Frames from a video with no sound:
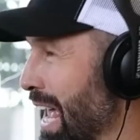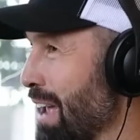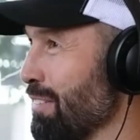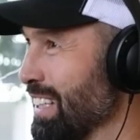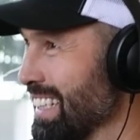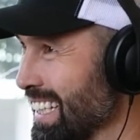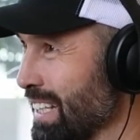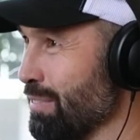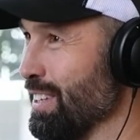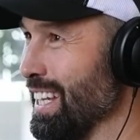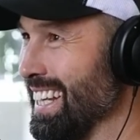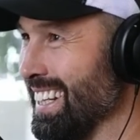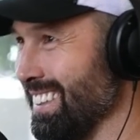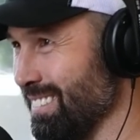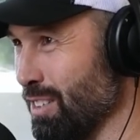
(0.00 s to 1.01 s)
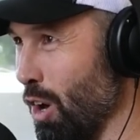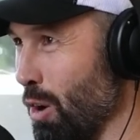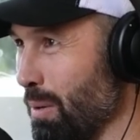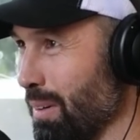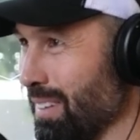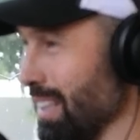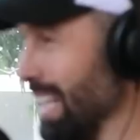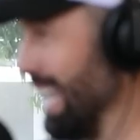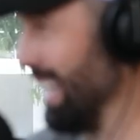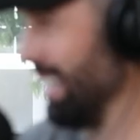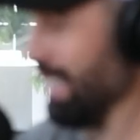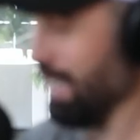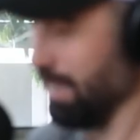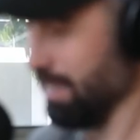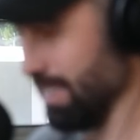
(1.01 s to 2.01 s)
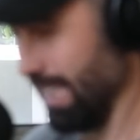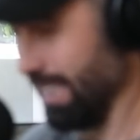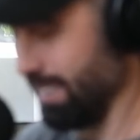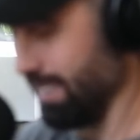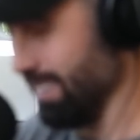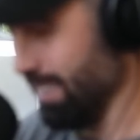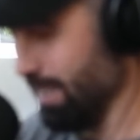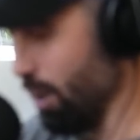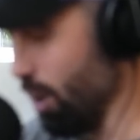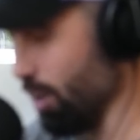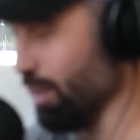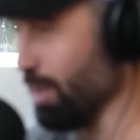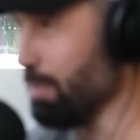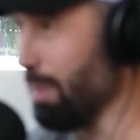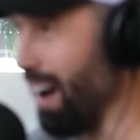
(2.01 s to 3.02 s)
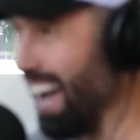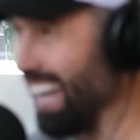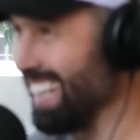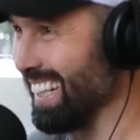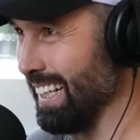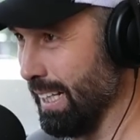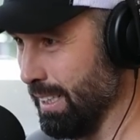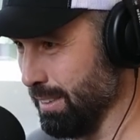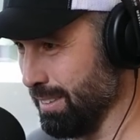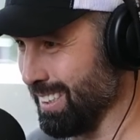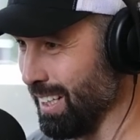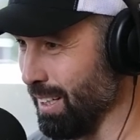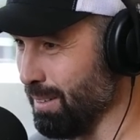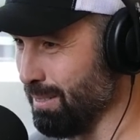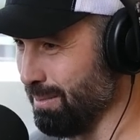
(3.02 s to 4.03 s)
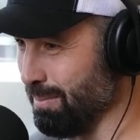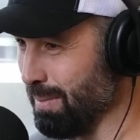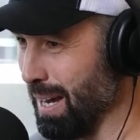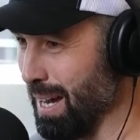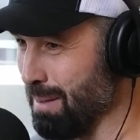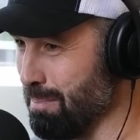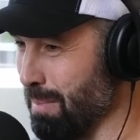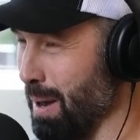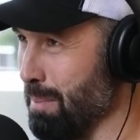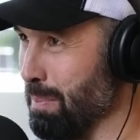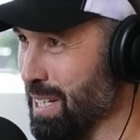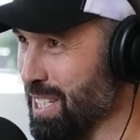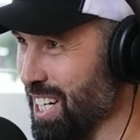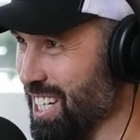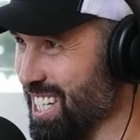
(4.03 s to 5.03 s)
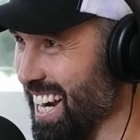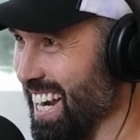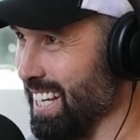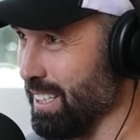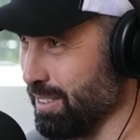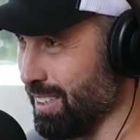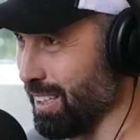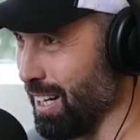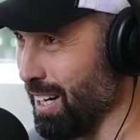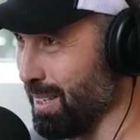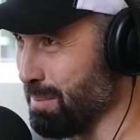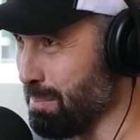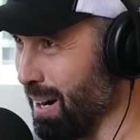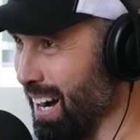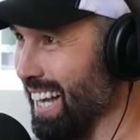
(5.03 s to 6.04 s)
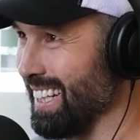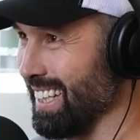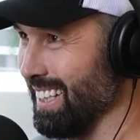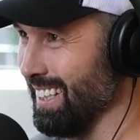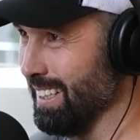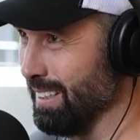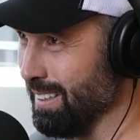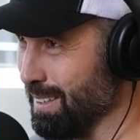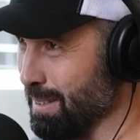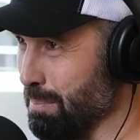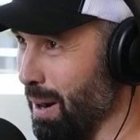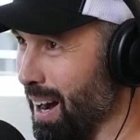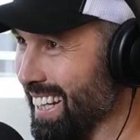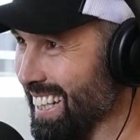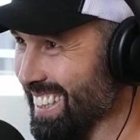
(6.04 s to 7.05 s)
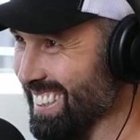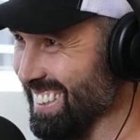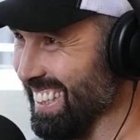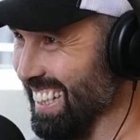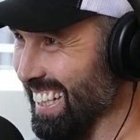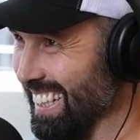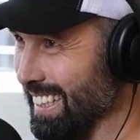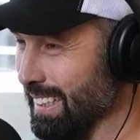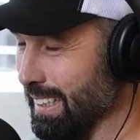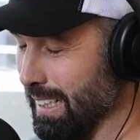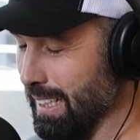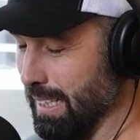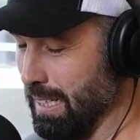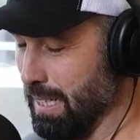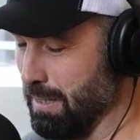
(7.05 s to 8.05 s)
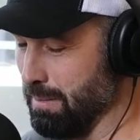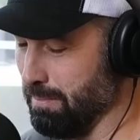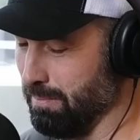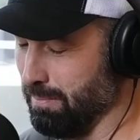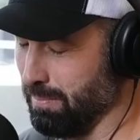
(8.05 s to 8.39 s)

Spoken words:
heavy lifting. Yeah, it's like on the bike. Yeah. It's got my BJJ is the guy on the bike. The bike is like, it's